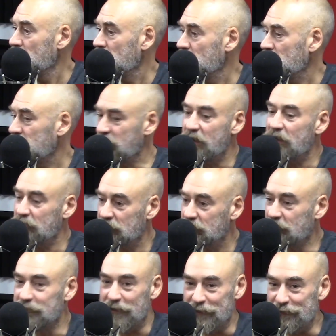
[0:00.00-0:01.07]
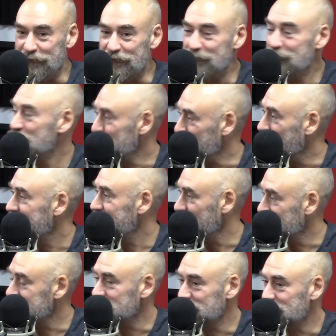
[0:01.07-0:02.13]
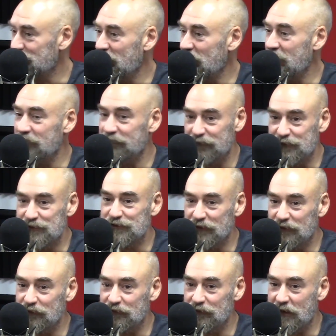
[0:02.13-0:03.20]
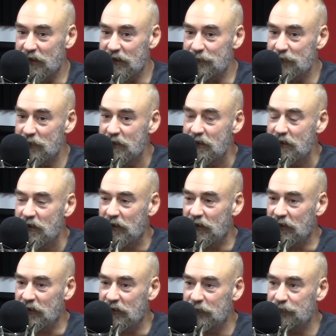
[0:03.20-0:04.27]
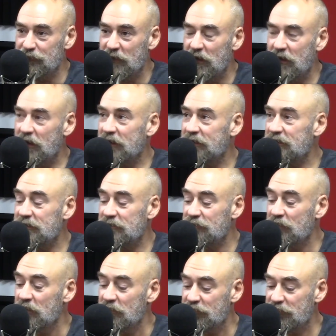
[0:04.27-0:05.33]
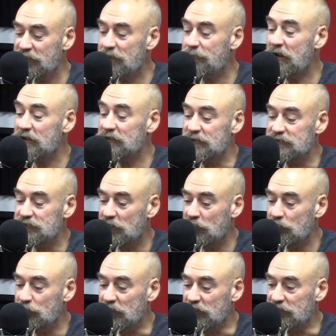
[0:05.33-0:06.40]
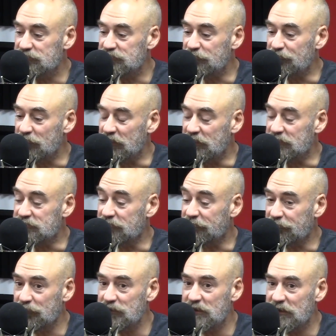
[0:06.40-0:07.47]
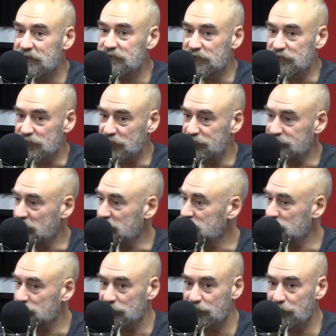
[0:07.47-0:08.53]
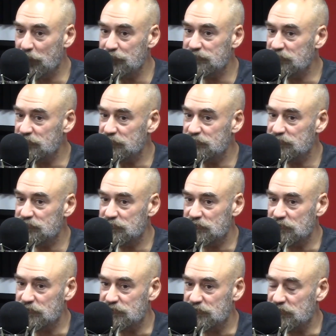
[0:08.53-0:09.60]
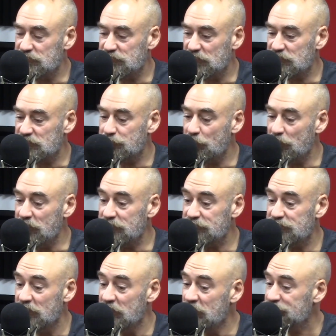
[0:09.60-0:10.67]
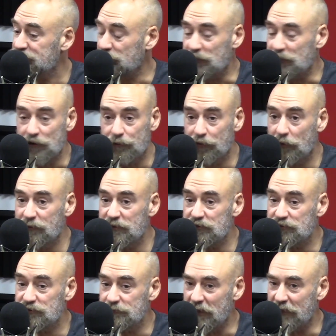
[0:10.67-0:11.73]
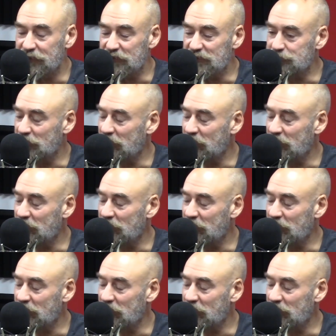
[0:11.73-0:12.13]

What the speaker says: Yeah. At the moment, I fancy us for every single game. The thing about Atletico is it's a free hit in a certain sense because we've posted these 6 points, so we could probably do some mad things.